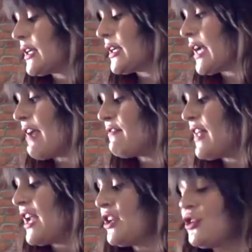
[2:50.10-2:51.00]
and
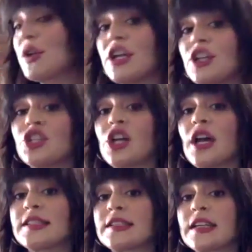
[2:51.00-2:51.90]
then you can
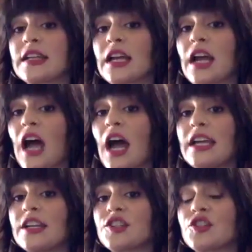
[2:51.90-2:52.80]
just cut
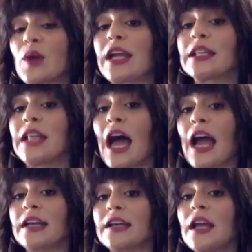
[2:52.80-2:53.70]
in a straight
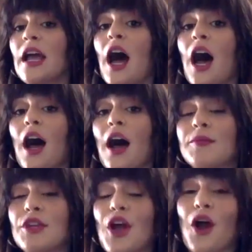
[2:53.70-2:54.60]
line.
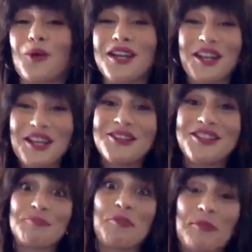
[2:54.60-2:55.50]
You know, it's
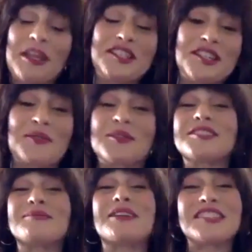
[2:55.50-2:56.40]
easier when
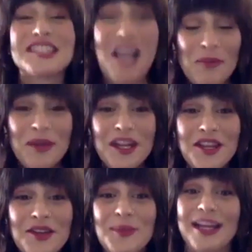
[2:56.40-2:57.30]
someone else is helping
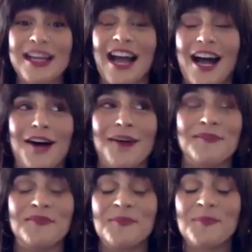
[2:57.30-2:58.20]
you, but
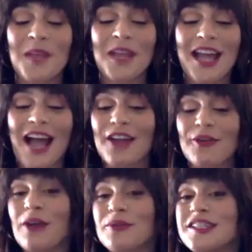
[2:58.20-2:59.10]

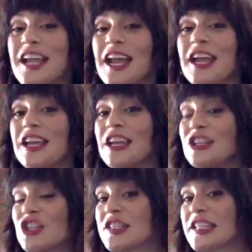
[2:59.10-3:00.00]
I would say
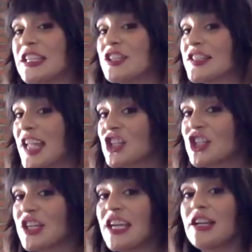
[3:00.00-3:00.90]
just
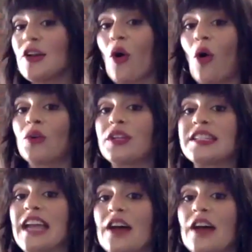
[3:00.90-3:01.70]
section it, hold it down